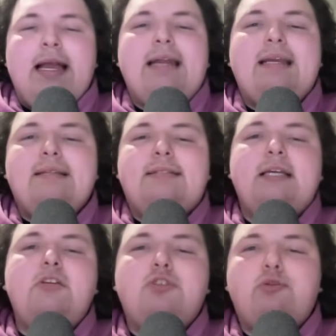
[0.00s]
and he
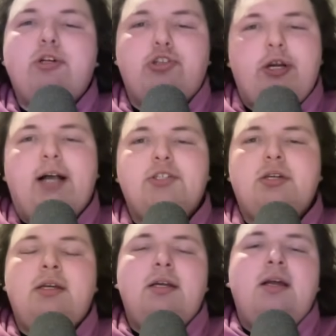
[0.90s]
continues to adjust
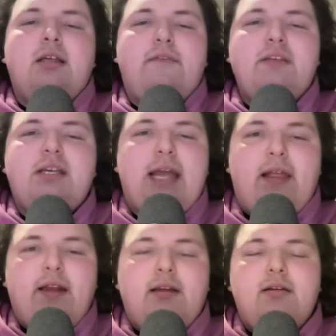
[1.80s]
to the
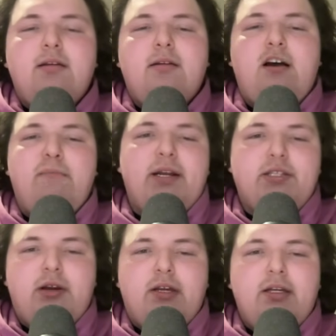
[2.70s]
physicality of
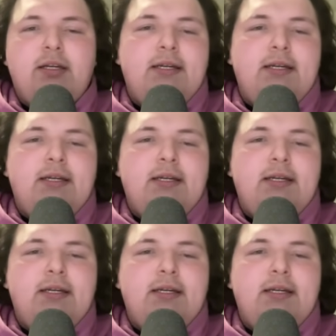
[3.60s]
Minnesota.